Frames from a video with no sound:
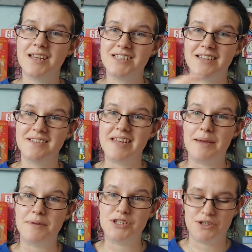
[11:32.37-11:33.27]
done the
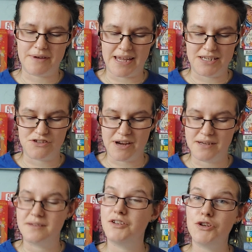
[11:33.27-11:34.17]
same to a
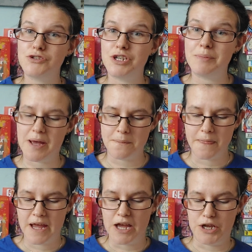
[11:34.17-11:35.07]
trans YouTuber
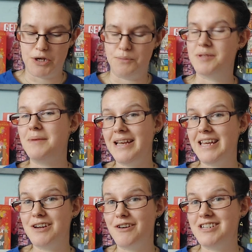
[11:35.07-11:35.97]
who was
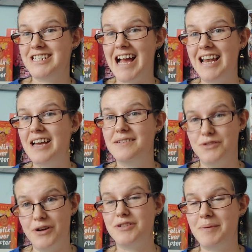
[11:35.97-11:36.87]
merely encouraging allies
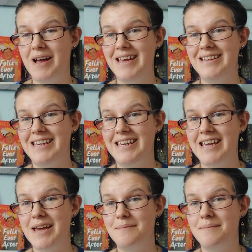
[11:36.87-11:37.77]
not to buy the